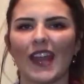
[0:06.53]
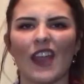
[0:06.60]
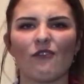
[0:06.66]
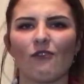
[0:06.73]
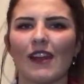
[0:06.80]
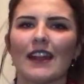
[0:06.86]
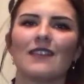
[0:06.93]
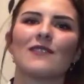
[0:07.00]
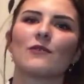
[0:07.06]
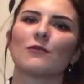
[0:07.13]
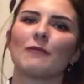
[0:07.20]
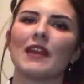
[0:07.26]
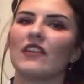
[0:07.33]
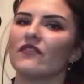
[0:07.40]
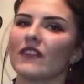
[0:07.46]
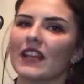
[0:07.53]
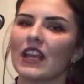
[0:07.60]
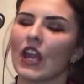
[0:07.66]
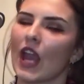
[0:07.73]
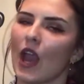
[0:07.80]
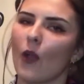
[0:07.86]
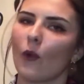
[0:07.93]
get ready with me
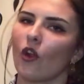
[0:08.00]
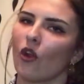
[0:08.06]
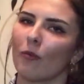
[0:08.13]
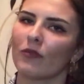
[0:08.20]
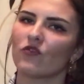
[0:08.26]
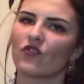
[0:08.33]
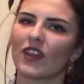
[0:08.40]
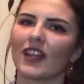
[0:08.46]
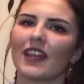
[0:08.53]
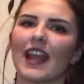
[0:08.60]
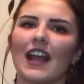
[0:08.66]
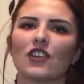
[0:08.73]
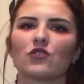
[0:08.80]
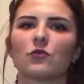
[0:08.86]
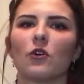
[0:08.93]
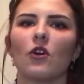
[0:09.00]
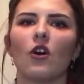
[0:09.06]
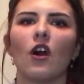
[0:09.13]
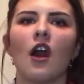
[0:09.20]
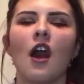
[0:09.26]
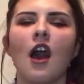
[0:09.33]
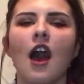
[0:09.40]
video. It'll be really
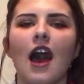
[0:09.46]
casual.